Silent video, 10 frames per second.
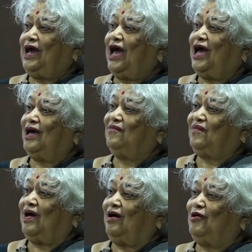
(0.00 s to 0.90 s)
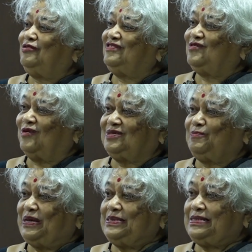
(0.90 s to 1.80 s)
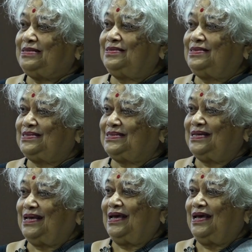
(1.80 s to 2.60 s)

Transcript: have our resource persons,